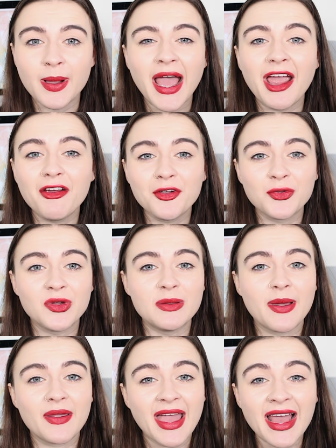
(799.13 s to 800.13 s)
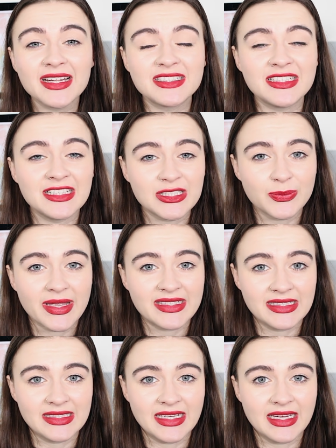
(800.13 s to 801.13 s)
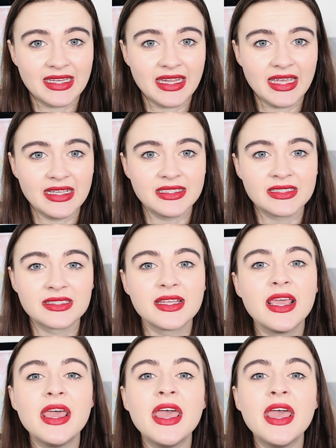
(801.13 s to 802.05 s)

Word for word: paranoid about catching sweating sickness.